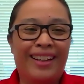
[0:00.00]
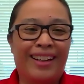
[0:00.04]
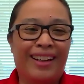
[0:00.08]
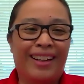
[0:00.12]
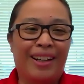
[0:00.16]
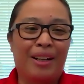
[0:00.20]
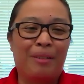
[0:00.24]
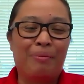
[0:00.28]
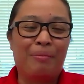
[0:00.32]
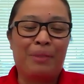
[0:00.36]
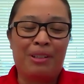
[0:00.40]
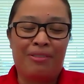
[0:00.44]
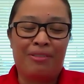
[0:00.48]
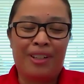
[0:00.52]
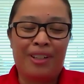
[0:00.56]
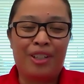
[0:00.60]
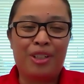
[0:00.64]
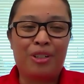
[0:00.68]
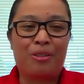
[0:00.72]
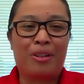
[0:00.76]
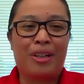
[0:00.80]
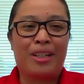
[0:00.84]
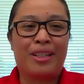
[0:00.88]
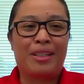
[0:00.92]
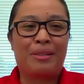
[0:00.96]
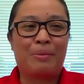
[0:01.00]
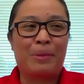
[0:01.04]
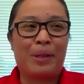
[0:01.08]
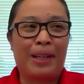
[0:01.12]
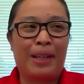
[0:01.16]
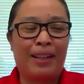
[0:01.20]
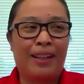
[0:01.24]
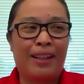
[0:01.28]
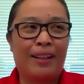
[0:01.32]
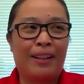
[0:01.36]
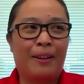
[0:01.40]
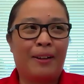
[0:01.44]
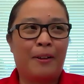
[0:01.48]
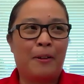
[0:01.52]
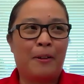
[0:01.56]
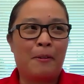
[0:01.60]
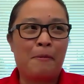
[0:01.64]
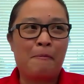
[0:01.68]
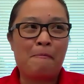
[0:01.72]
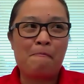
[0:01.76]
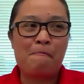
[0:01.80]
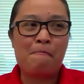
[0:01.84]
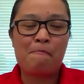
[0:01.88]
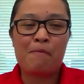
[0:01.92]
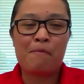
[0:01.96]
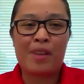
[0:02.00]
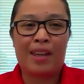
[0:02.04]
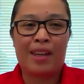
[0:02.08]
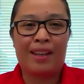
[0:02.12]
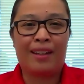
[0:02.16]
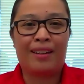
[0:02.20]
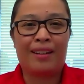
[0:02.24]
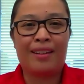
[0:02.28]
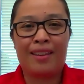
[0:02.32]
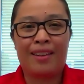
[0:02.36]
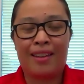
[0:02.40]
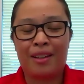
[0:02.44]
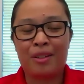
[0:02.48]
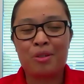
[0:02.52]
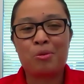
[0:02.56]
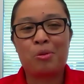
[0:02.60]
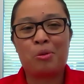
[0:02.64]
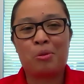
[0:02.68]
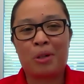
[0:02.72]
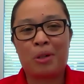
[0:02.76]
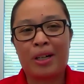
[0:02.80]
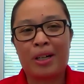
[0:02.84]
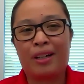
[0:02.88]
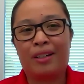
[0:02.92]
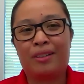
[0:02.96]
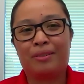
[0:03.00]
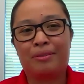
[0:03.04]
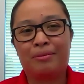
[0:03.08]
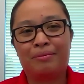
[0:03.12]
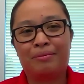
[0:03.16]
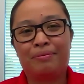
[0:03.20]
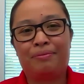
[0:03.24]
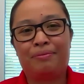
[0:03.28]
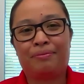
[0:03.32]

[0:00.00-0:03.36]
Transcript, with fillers: Um, defend your resume, um, and things will work out.